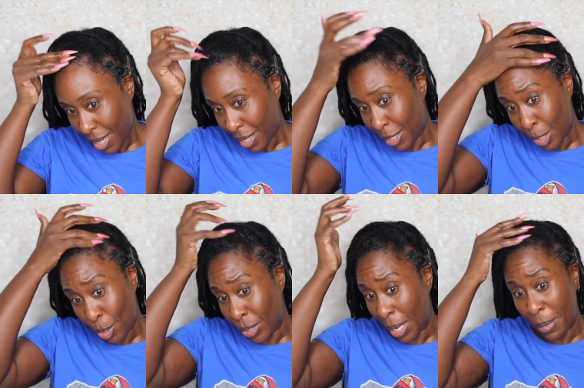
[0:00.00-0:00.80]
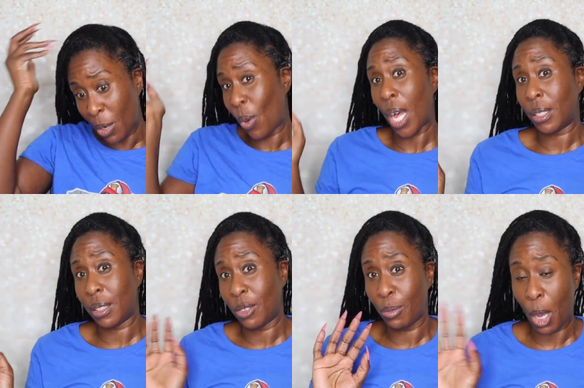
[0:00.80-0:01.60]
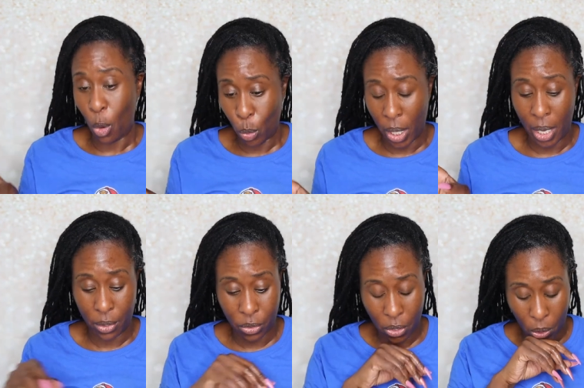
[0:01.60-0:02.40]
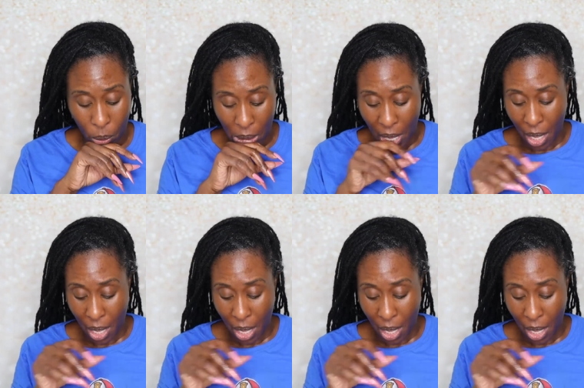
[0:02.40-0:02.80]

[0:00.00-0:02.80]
Because it's going to take me a while to do my whole hair, so.